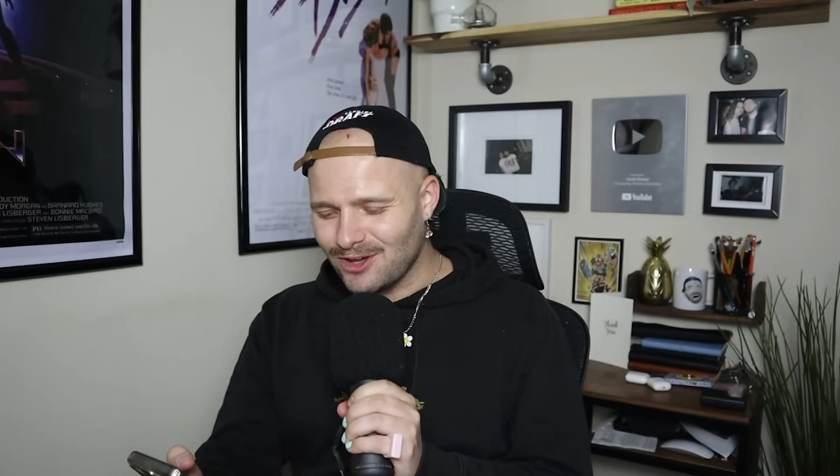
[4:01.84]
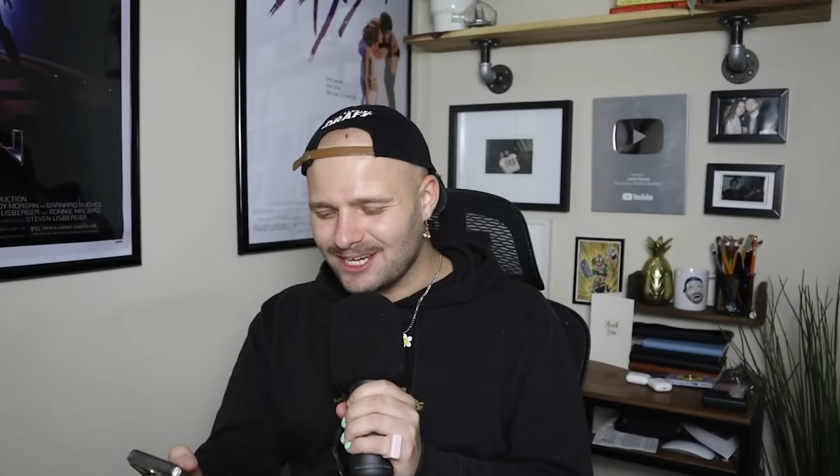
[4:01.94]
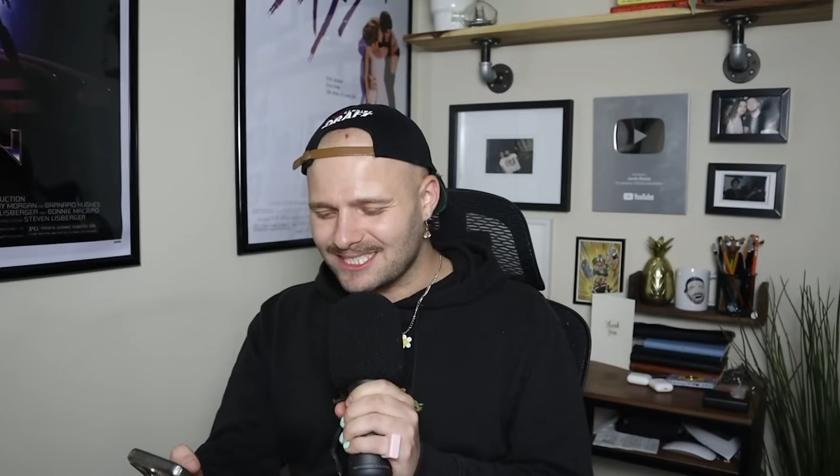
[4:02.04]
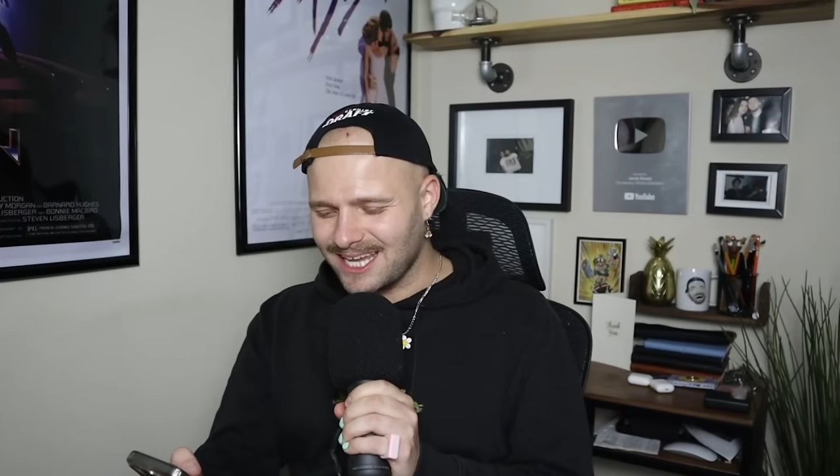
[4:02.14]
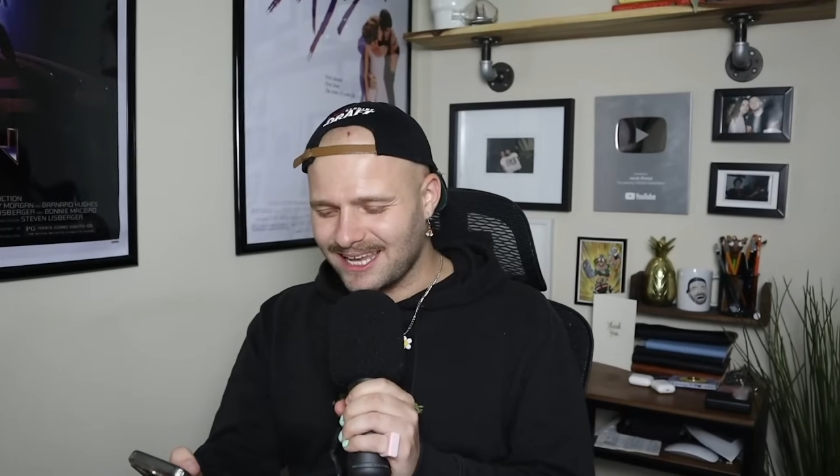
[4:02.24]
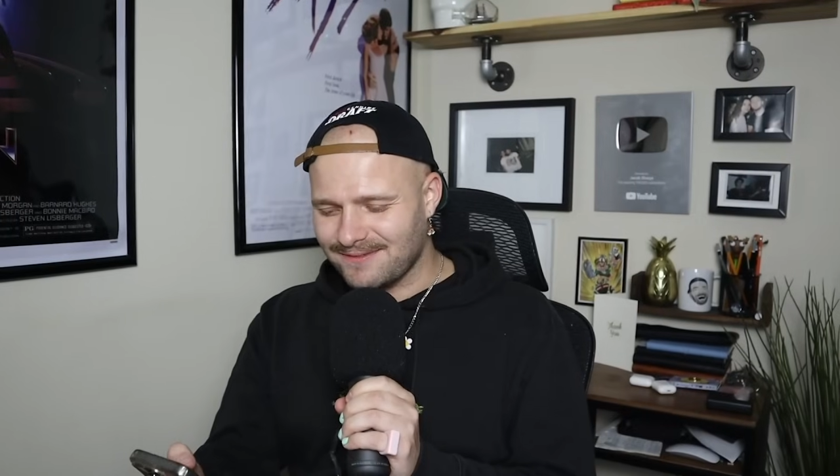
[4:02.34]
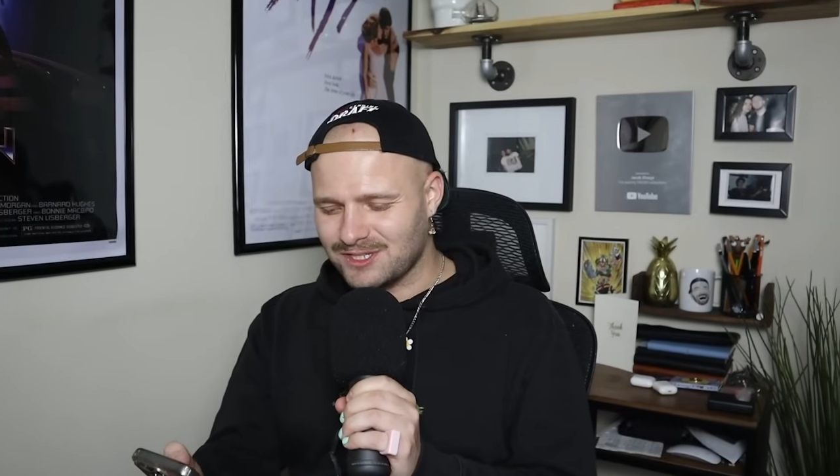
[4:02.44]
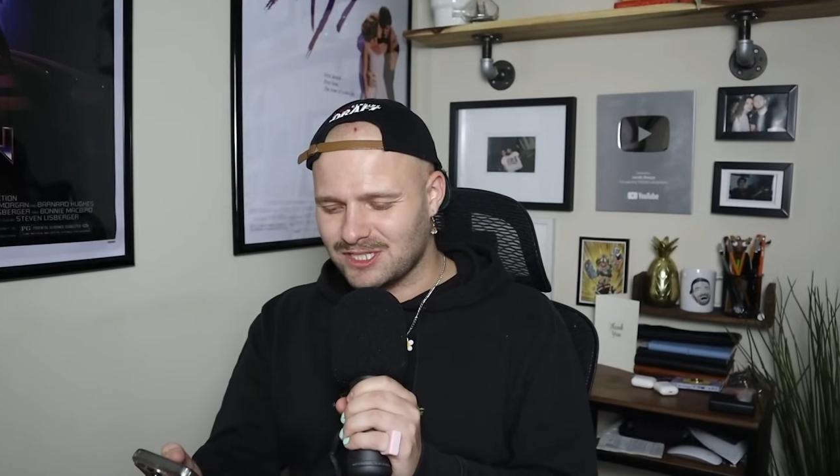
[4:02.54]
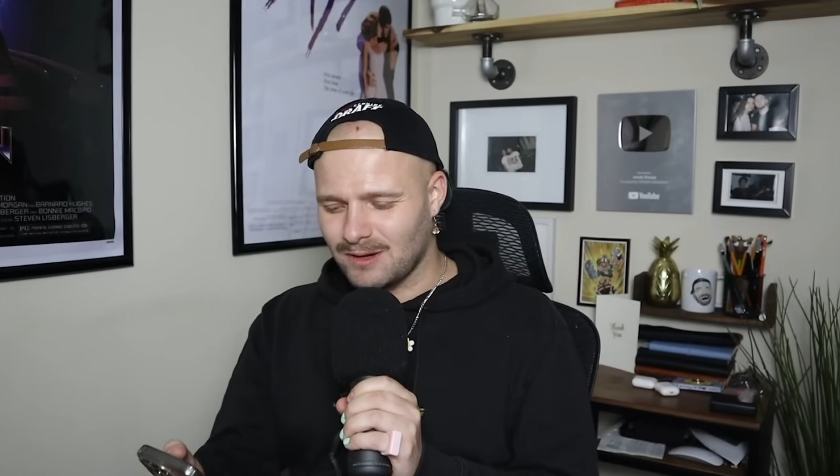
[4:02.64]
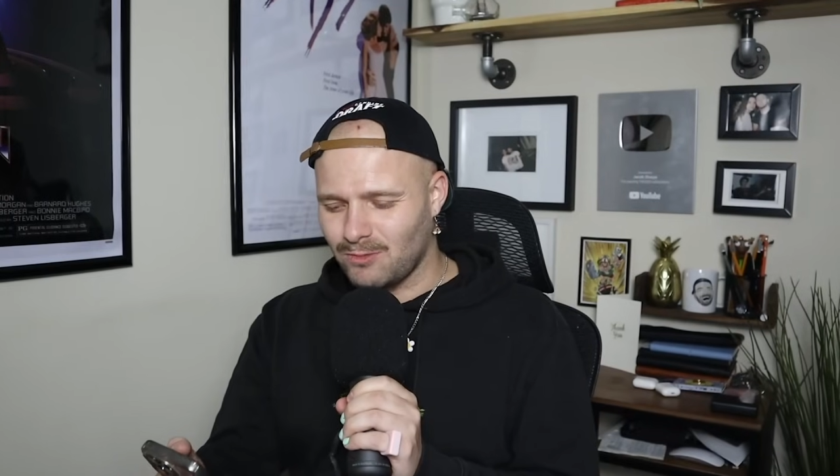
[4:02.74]
looks like if
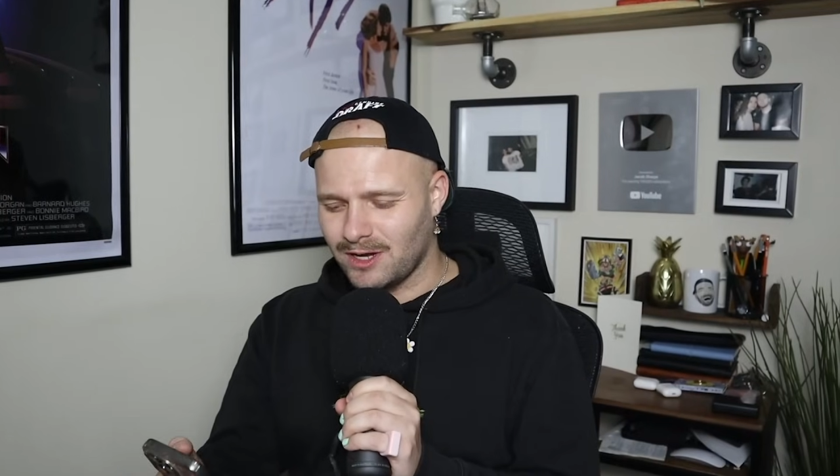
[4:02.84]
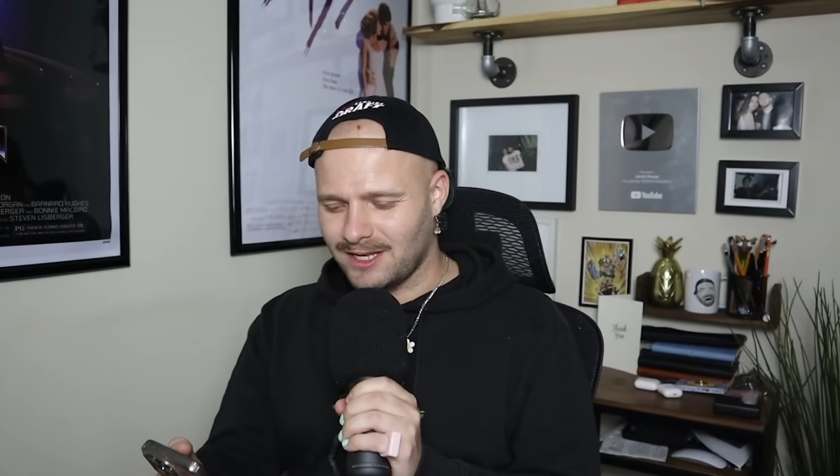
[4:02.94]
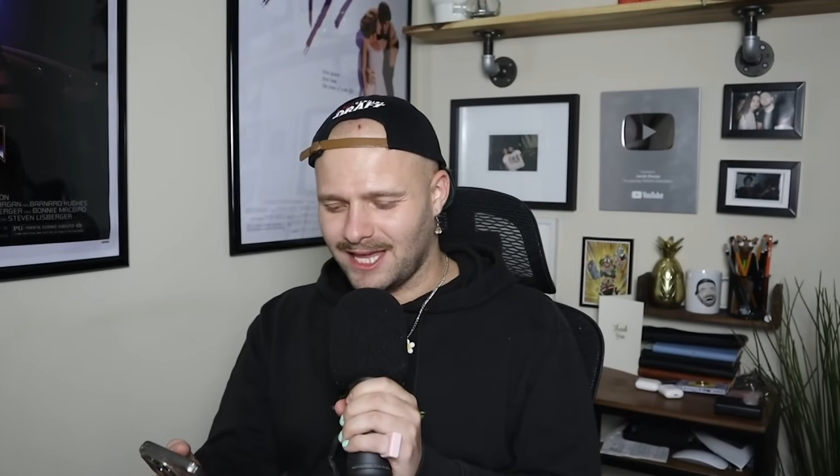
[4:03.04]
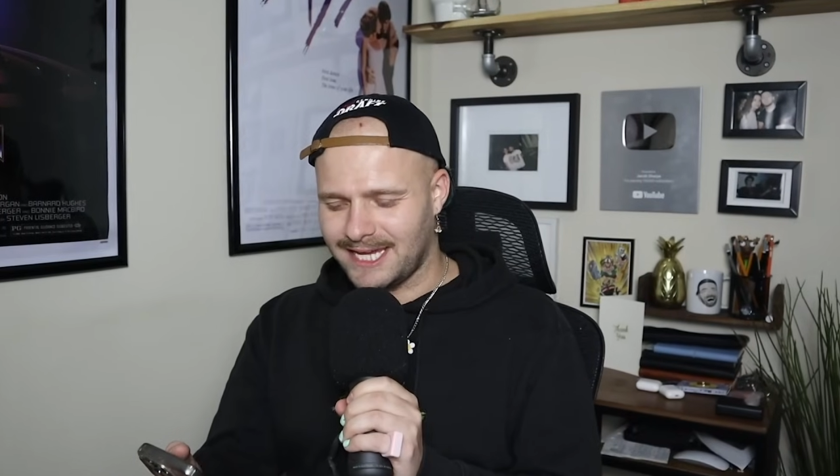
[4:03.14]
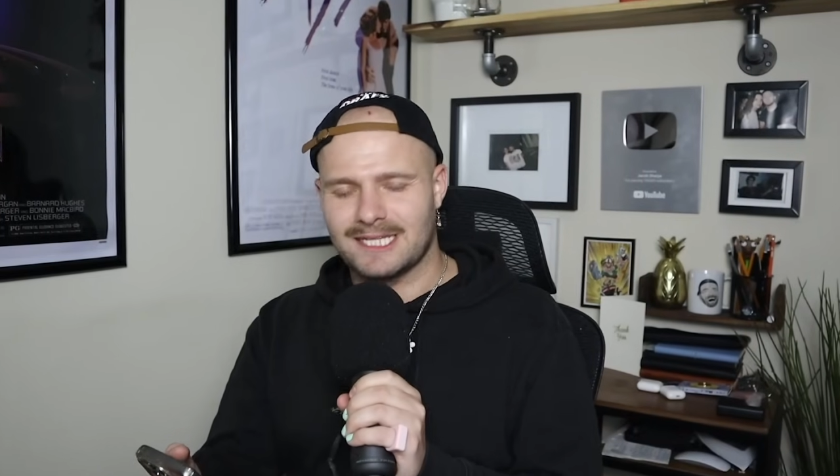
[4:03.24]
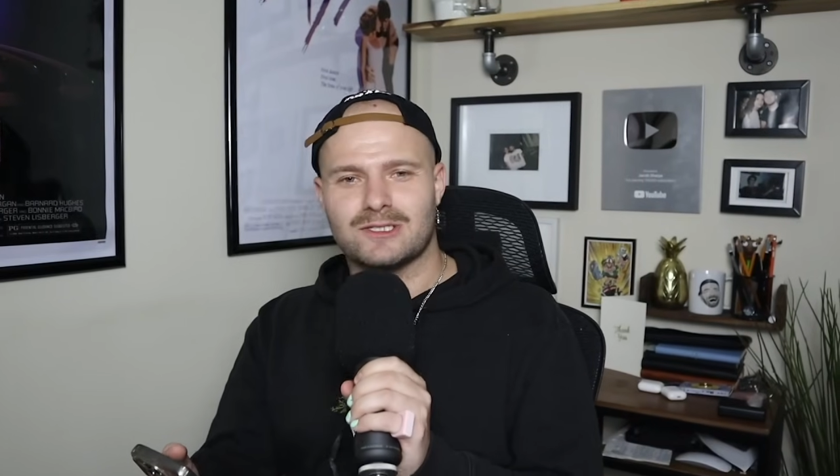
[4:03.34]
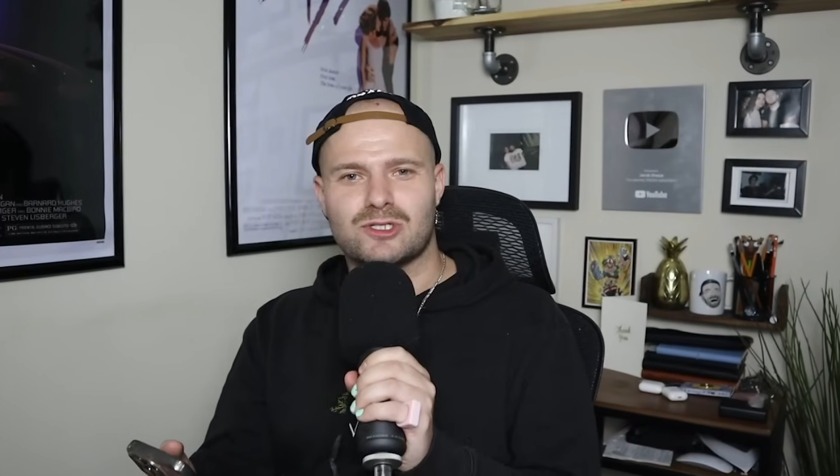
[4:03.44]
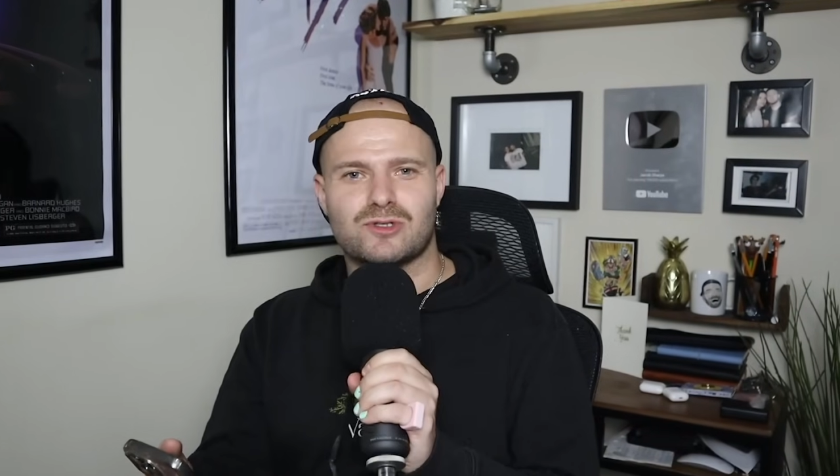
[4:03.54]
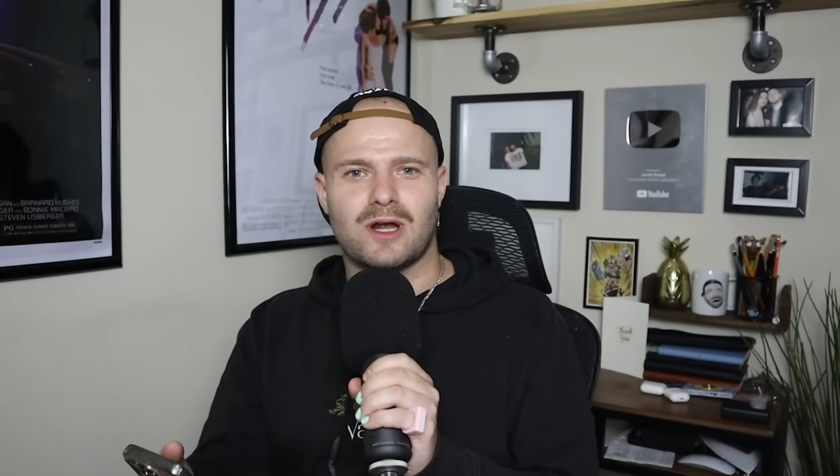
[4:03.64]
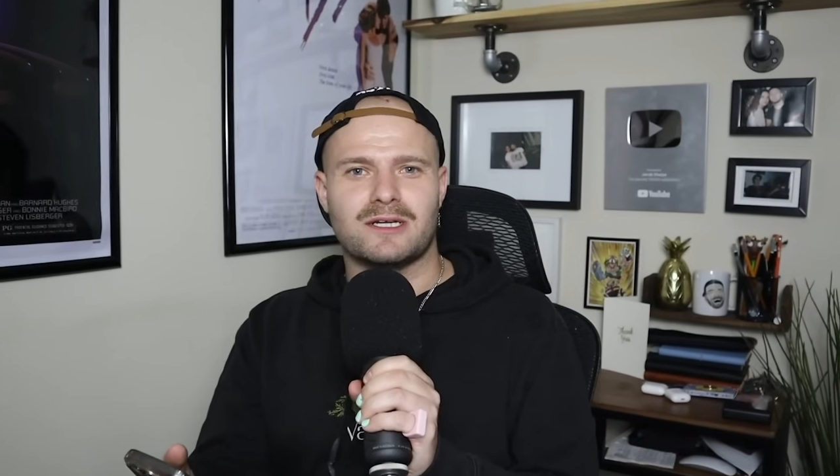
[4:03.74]
someone like
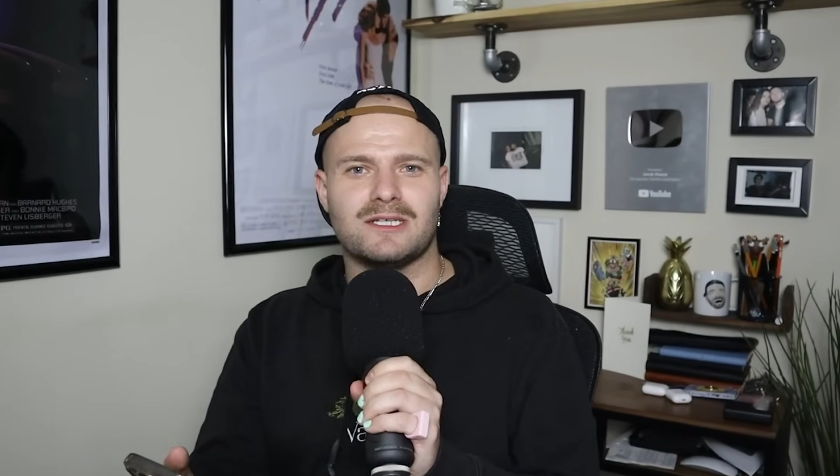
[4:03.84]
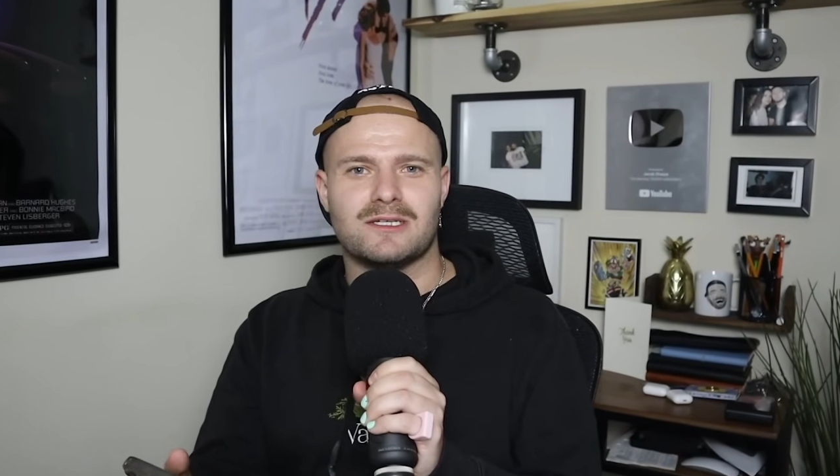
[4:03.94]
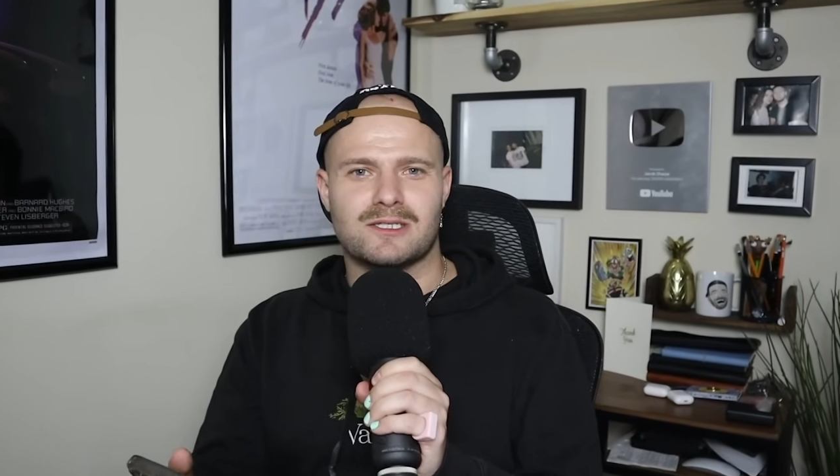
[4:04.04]
constructed a